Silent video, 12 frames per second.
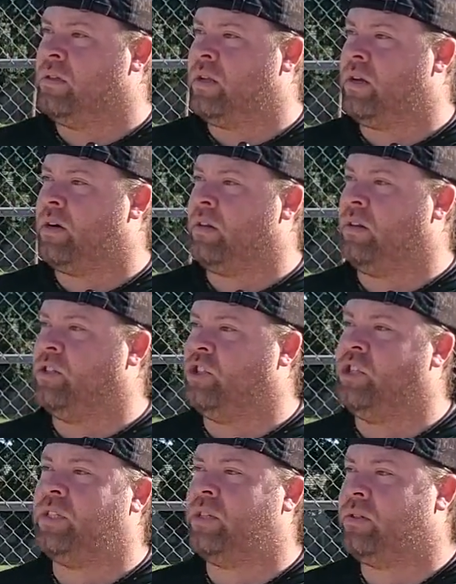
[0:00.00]

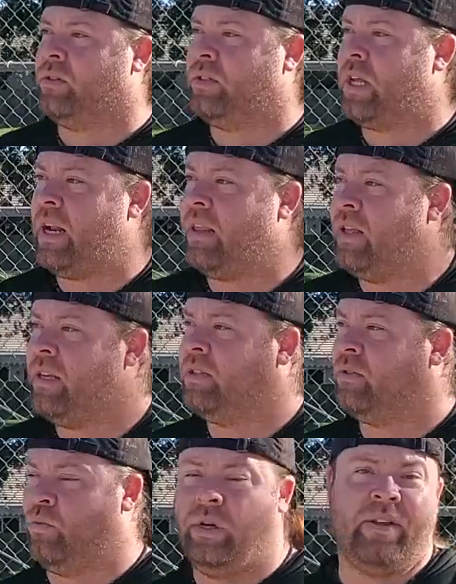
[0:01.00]
logistical side of
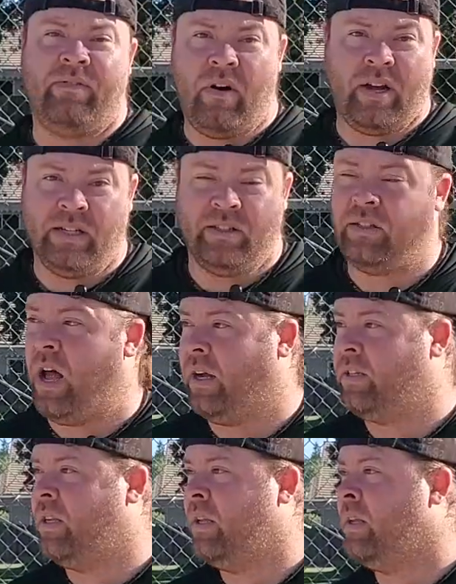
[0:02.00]
things really fucking
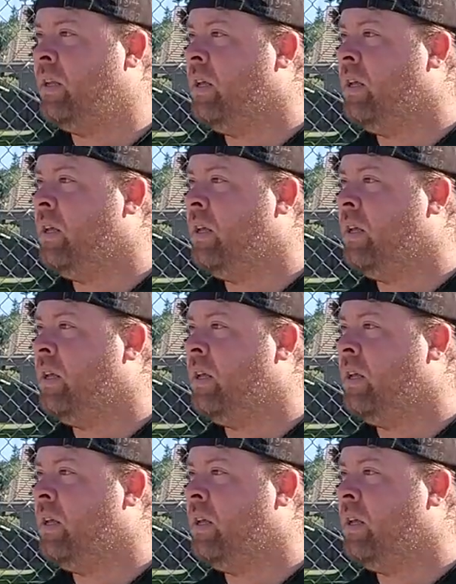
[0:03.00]
sucks.